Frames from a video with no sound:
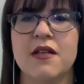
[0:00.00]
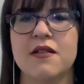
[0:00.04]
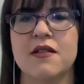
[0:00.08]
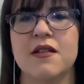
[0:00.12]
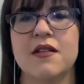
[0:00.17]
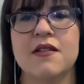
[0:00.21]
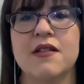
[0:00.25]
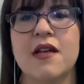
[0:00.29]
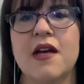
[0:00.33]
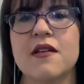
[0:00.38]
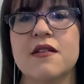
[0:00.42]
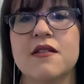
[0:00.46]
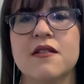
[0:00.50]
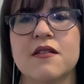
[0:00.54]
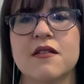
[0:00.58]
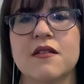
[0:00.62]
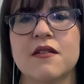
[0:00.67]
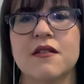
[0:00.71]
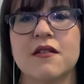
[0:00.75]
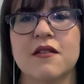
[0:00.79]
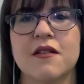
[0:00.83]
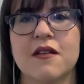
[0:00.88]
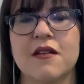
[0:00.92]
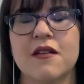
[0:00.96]
success.
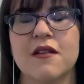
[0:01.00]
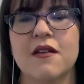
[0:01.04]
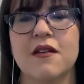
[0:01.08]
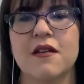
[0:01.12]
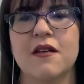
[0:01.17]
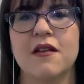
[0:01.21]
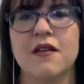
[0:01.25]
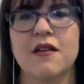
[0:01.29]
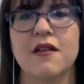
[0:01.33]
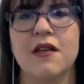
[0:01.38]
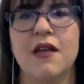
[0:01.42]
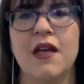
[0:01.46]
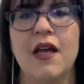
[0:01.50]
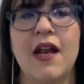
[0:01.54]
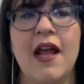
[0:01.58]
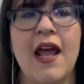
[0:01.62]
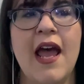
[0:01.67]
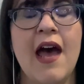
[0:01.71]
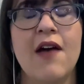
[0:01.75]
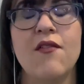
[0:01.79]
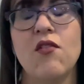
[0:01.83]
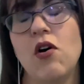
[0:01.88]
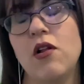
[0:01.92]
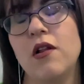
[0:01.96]
And I
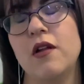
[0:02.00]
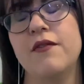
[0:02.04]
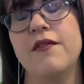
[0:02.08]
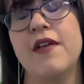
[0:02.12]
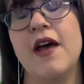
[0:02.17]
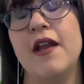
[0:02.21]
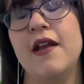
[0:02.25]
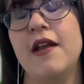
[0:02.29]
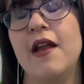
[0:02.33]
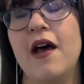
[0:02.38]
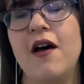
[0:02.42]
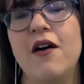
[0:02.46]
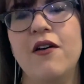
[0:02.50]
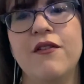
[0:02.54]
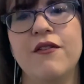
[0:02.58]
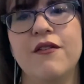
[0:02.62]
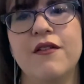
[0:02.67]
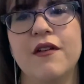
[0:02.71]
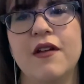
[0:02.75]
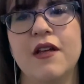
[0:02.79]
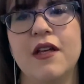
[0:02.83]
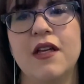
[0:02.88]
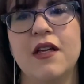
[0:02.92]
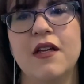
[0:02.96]
have all of that now.
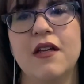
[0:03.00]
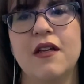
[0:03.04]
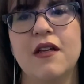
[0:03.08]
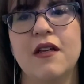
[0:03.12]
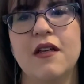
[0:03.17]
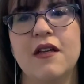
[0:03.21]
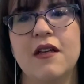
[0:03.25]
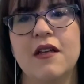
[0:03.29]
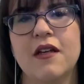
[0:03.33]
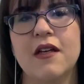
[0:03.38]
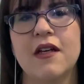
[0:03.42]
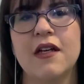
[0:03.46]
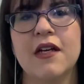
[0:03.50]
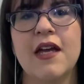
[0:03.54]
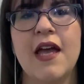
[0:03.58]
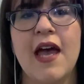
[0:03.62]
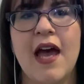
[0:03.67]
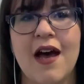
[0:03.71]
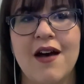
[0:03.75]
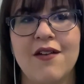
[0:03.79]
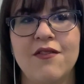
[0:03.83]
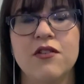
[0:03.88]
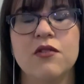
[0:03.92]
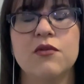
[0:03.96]
I
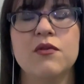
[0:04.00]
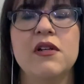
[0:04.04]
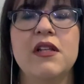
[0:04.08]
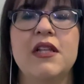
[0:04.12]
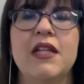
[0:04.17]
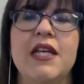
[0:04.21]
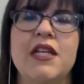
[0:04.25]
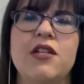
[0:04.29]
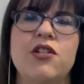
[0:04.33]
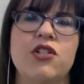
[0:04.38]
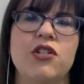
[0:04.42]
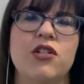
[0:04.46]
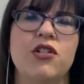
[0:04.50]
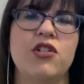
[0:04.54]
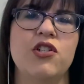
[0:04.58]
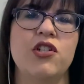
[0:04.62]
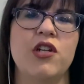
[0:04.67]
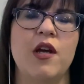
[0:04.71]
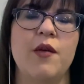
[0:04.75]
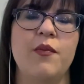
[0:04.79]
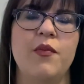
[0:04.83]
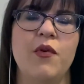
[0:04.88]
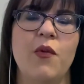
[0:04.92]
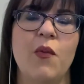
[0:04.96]
have a
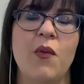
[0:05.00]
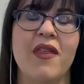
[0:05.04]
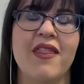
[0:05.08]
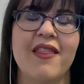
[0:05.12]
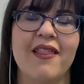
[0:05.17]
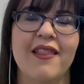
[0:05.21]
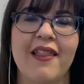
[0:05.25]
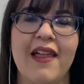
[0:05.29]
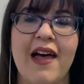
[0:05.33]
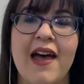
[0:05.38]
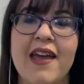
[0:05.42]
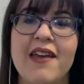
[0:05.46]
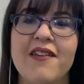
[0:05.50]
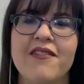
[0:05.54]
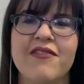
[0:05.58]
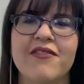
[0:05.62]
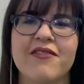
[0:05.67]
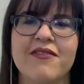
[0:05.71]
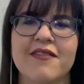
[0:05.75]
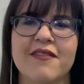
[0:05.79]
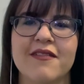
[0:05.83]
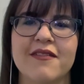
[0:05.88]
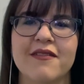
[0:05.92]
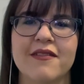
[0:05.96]
relationship with
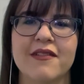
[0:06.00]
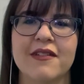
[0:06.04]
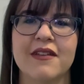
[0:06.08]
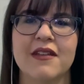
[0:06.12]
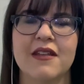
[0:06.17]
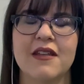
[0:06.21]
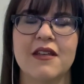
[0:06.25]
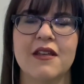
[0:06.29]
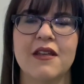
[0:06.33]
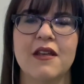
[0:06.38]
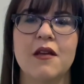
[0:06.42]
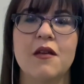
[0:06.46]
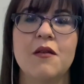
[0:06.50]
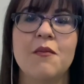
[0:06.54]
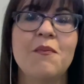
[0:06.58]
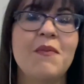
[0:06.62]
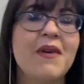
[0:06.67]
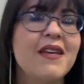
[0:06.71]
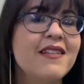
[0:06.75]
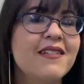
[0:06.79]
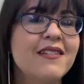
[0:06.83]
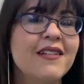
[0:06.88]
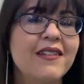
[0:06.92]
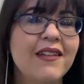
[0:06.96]
life
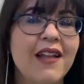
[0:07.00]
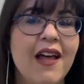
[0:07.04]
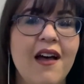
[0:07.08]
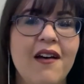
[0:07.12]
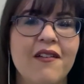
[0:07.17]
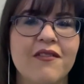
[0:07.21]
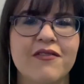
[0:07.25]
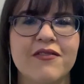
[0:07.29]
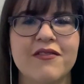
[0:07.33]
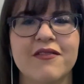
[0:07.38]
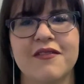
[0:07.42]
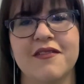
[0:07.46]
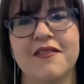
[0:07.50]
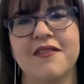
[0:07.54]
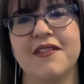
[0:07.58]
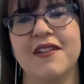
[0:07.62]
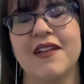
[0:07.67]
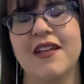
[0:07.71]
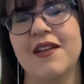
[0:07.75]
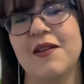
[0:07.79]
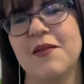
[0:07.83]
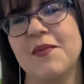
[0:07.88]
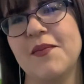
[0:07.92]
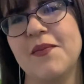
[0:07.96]
based in love.
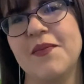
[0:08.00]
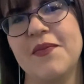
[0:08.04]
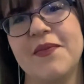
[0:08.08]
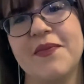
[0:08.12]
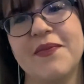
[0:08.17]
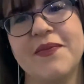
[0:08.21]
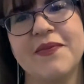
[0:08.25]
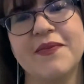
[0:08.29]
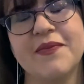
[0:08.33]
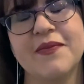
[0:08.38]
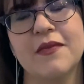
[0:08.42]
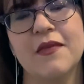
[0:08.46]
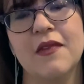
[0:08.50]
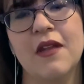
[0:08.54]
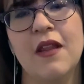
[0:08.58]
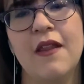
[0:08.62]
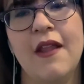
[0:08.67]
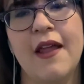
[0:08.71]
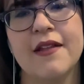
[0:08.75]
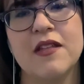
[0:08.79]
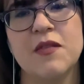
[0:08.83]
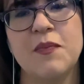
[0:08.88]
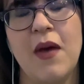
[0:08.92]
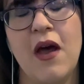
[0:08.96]
And
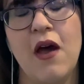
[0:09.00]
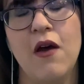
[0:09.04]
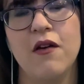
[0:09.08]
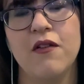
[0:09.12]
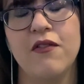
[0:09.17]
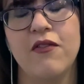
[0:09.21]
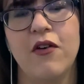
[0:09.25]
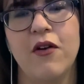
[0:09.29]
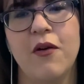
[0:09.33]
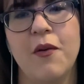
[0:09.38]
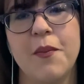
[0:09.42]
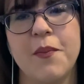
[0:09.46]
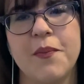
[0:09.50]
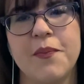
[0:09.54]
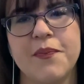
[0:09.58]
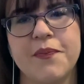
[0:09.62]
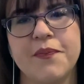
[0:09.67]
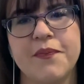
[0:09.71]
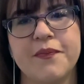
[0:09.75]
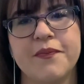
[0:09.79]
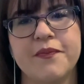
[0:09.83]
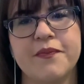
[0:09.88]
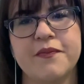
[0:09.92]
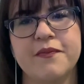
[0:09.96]
that's powerful.
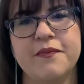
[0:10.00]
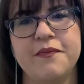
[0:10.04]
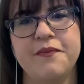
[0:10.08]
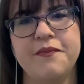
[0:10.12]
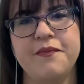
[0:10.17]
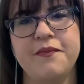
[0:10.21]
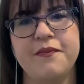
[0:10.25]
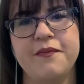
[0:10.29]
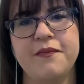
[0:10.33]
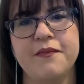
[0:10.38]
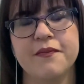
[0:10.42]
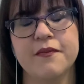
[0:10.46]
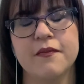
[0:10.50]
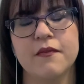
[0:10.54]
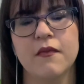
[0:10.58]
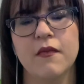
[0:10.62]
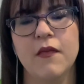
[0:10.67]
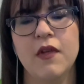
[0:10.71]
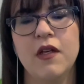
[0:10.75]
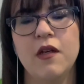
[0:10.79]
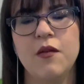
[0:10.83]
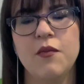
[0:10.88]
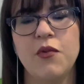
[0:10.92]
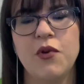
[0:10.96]

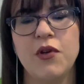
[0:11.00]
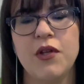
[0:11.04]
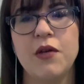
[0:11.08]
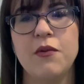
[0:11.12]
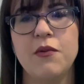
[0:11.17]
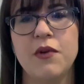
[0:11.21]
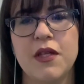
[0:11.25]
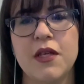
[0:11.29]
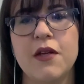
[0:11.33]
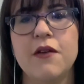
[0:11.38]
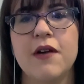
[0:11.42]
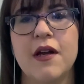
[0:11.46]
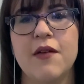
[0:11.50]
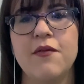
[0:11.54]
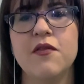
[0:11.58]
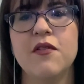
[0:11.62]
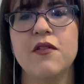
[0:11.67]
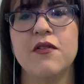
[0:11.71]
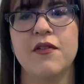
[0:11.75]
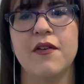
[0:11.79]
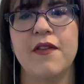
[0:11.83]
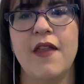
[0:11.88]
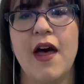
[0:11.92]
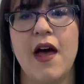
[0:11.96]
And I'm really, really grateful
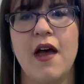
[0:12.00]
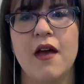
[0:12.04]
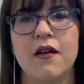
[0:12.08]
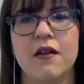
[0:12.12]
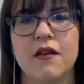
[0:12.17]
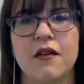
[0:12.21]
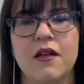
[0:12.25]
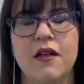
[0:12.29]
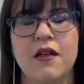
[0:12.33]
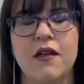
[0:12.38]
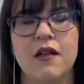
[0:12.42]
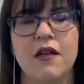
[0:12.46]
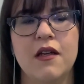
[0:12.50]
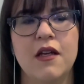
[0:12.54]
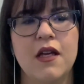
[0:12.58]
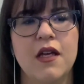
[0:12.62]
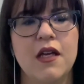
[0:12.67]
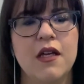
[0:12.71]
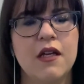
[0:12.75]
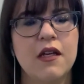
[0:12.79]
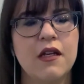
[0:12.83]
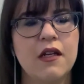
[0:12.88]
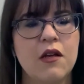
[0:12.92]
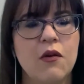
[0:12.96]
for that.
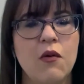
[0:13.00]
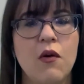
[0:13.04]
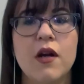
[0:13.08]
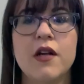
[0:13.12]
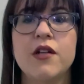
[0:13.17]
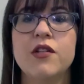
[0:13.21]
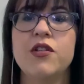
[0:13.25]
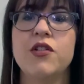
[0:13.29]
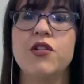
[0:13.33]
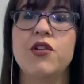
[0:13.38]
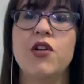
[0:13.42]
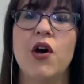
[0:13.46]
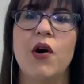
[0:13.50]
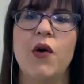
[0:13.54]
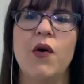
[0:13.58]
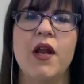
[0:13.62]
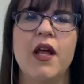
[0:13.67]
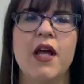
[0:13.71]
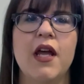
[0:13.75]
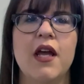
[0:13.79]
And I wanted to note,